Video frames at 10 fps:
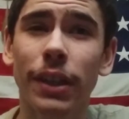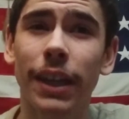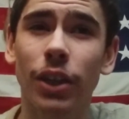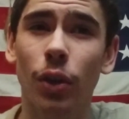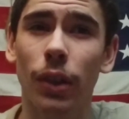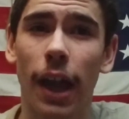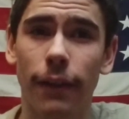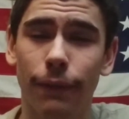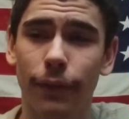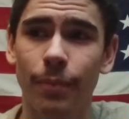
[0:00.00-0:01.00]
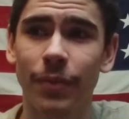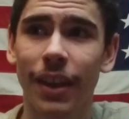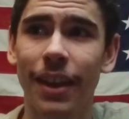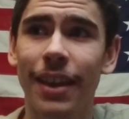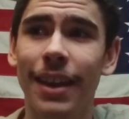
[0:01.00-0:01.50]
in your life.
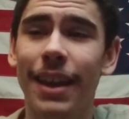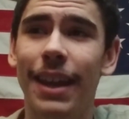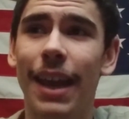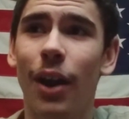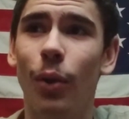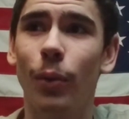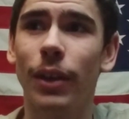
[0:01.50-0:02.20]
Now,